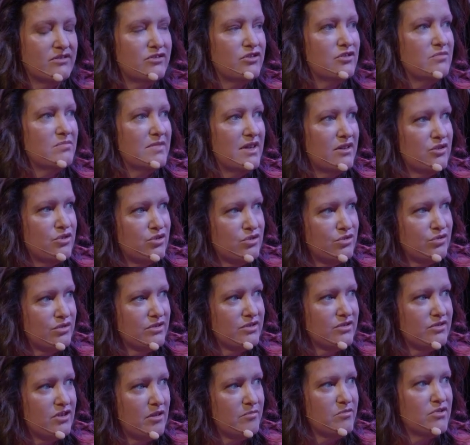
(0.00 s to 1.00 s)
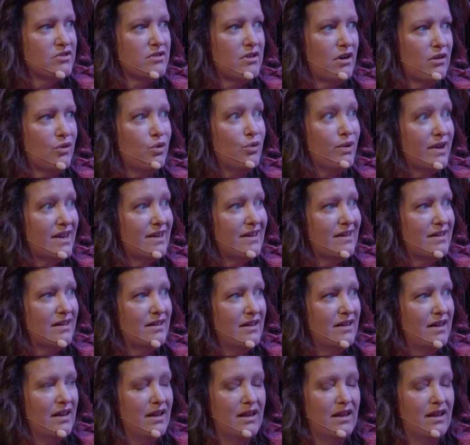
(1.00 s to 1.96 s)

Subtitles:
to make sure it comes down quickly.